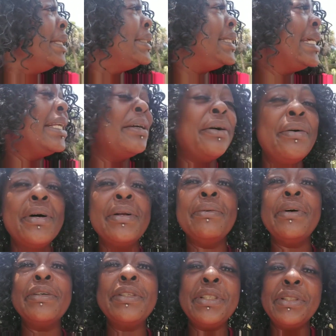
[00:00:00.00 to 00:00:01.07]
Then I go in the
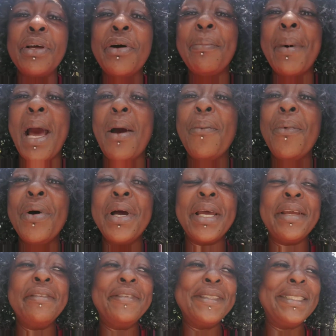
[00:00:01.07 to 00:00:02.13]
grocery store, buy
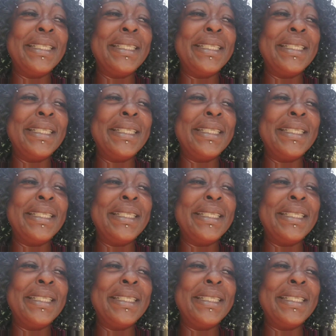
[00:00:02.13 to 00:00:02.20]
one for